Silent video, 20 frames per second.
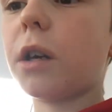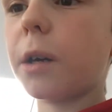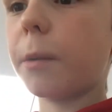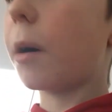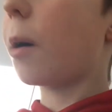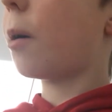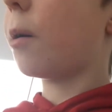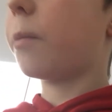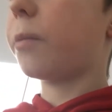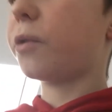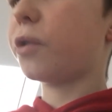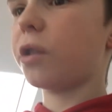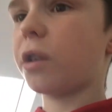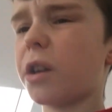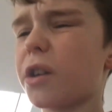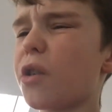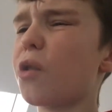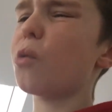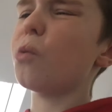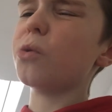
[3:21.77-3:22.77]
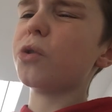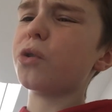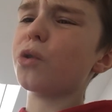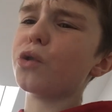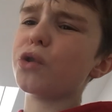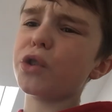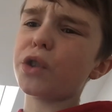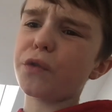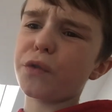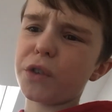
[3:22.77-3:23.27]
I'm up to, like, all
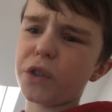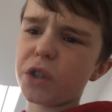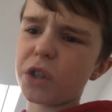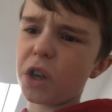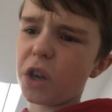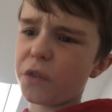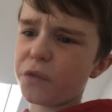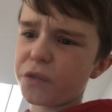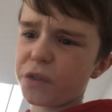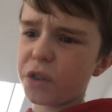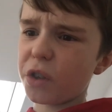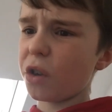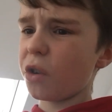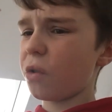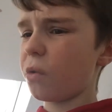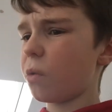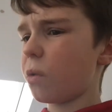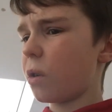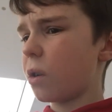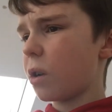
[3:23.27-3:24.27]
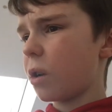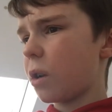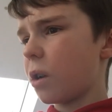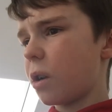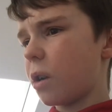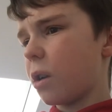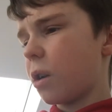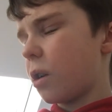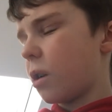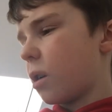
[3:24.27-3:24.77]
sorts of different stuff, so,
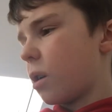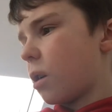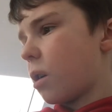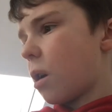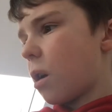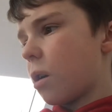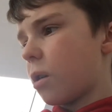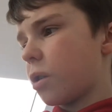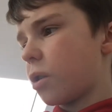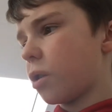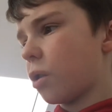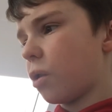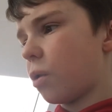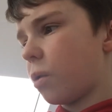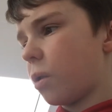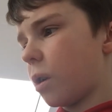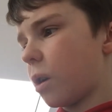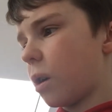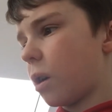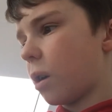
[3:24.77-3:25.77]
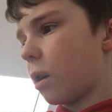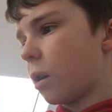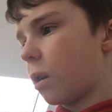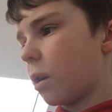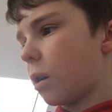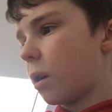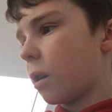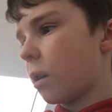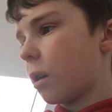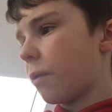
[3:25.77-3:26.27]
so, yeah.
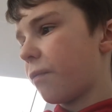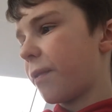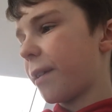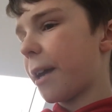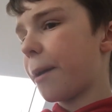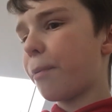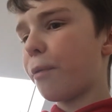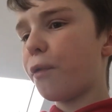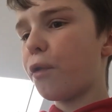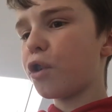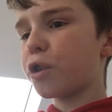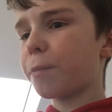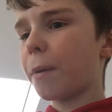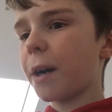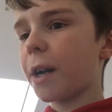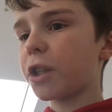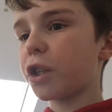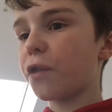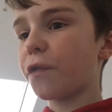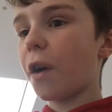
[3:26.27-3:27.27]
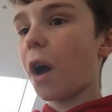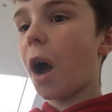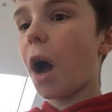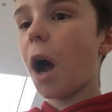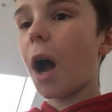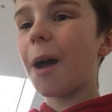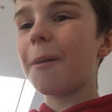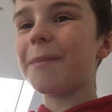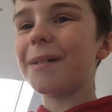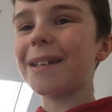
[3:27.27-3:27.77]
The April Fool's prank is over.
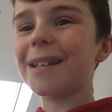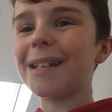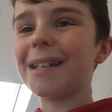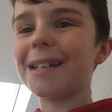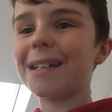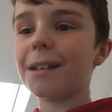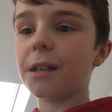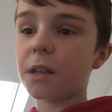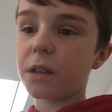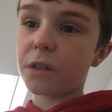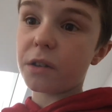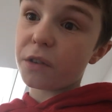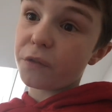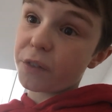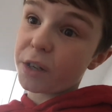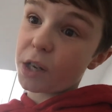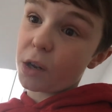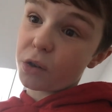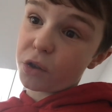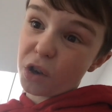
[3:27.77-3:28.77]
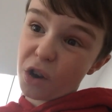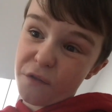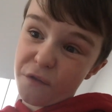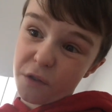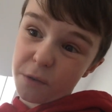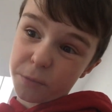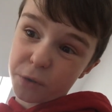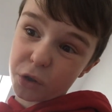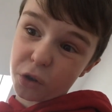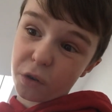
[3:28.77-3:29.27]
I mean, the video's
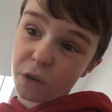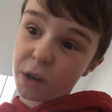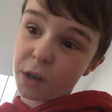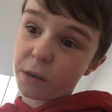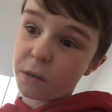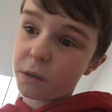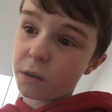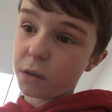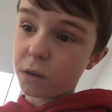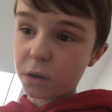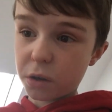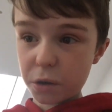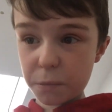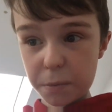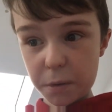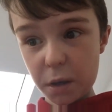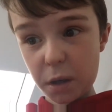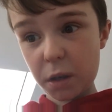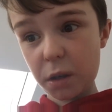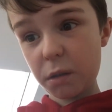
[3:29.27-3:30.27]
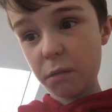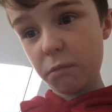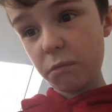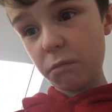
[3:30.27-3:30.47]
over. I'm sorry. Goodbye.